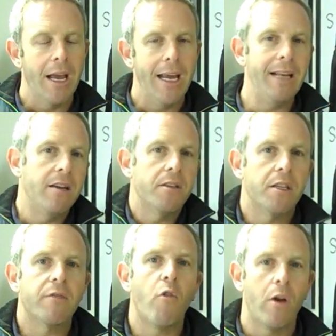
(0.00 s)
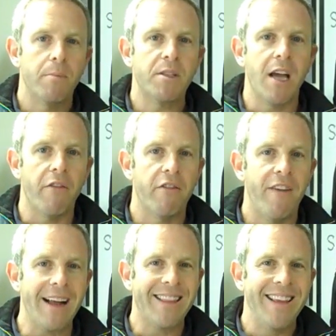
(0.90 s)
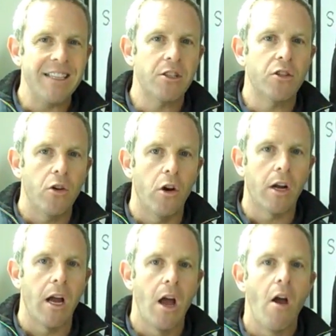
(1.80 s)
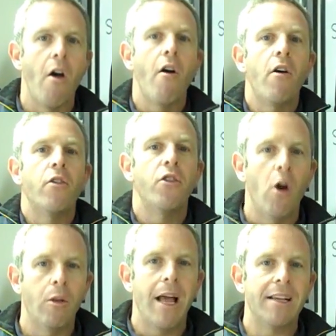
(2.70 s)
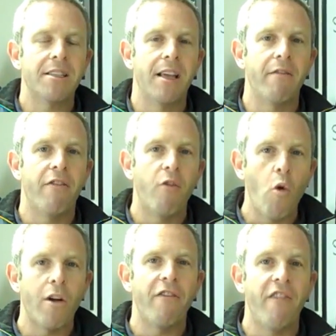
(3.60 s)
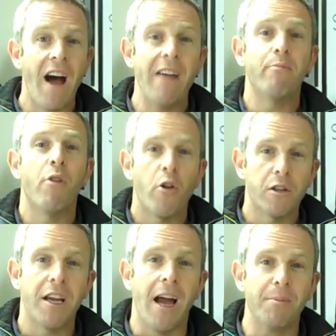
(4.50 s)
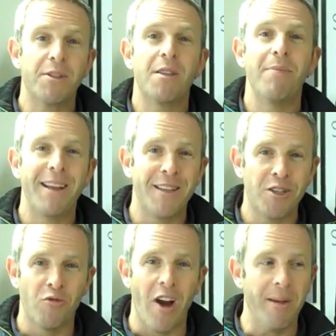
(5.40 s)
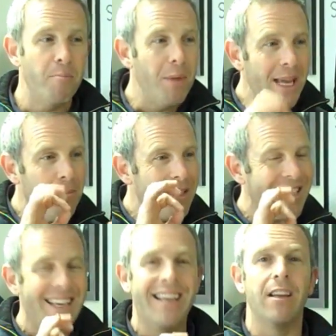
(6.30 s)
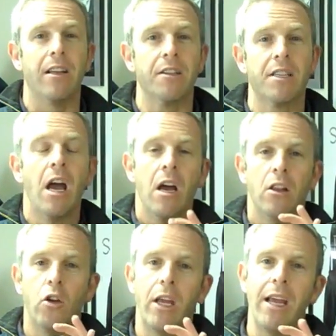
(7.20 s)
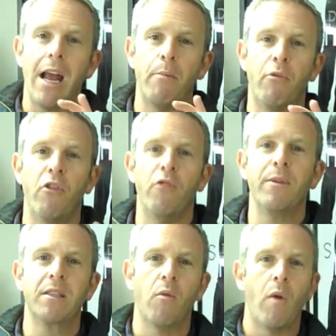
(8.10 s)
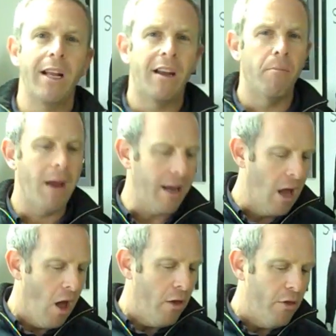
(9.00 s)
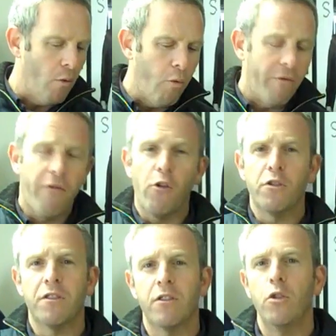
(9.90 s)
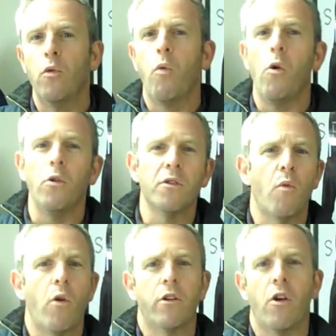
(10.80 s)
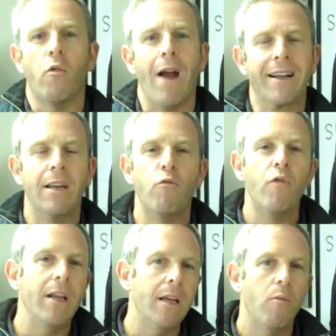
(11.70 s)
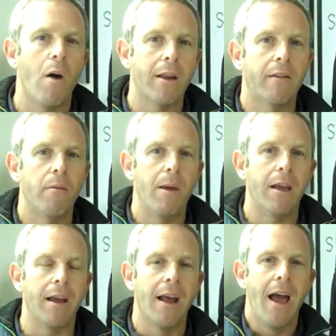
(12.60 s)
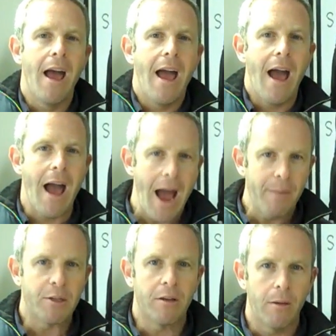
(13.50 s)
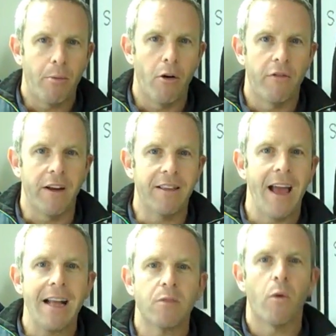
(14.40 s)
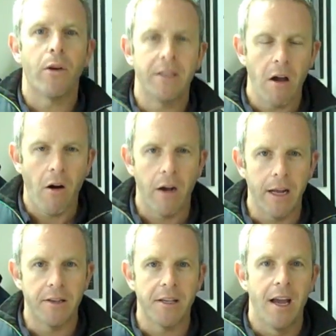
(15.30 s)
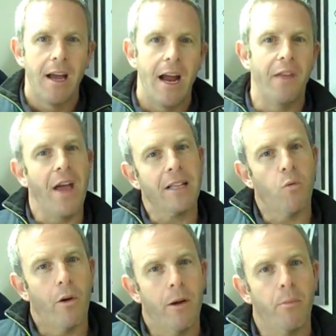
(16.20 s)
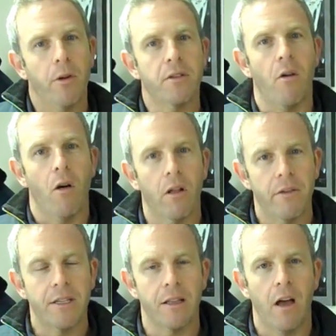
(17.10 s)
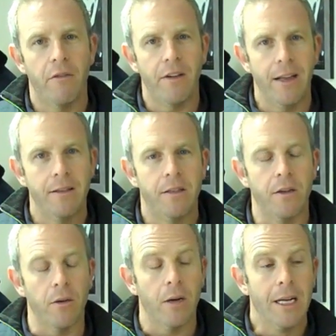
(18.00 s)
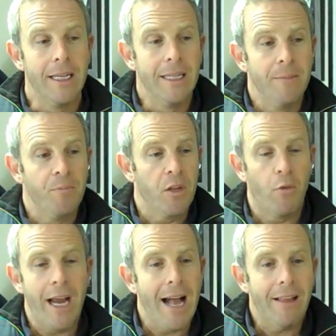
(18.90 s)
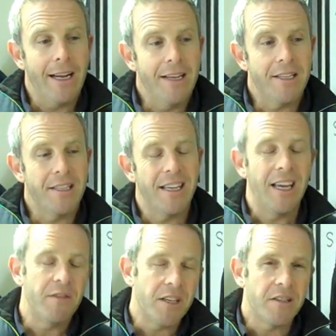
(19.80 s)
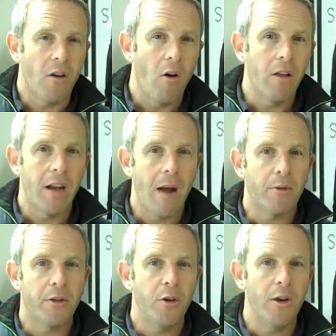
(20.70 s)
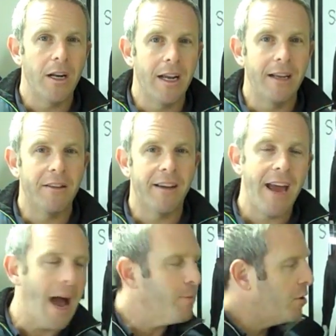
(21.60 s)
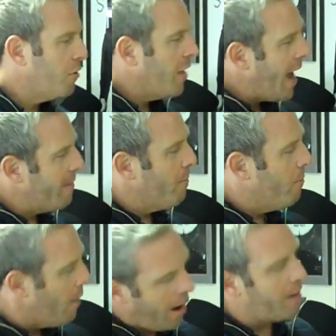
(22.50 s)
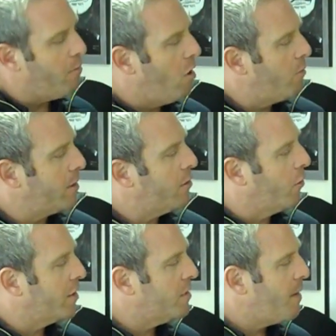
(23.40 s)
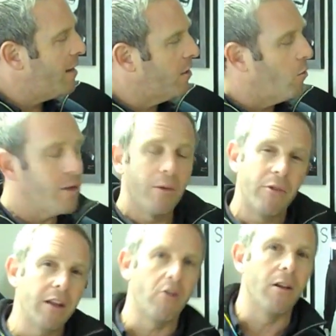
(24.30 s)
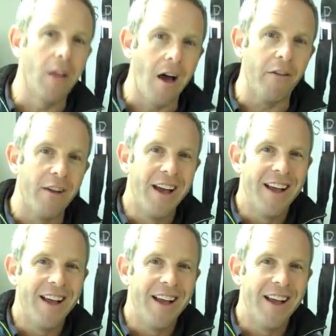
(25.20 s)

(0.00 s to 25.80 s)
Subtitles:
he does this for himself. In fact, this took no less than 4 to 5 prototypes to make this right. Being meticulous, looking at improvements and what he can make. The first two wools weren't correct. He really wanted to make it absolutely perfect. That's where his heart is, and that's where he puts all of his love into. The reality is it gives us all an opportunity to capture that Bond moment during Spectre, which we really all love,